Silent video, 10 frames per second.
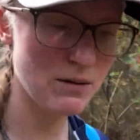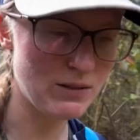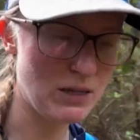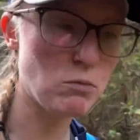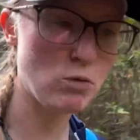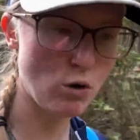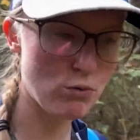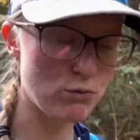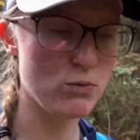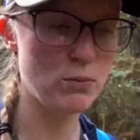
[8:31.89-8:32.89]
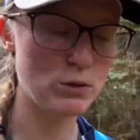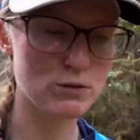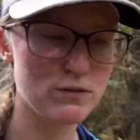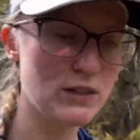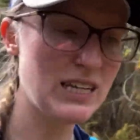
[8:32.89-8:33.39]
like go through the boulder
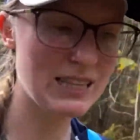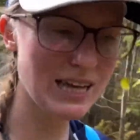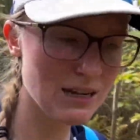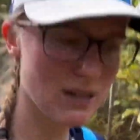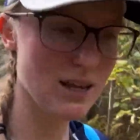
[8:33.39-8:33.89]
field like that,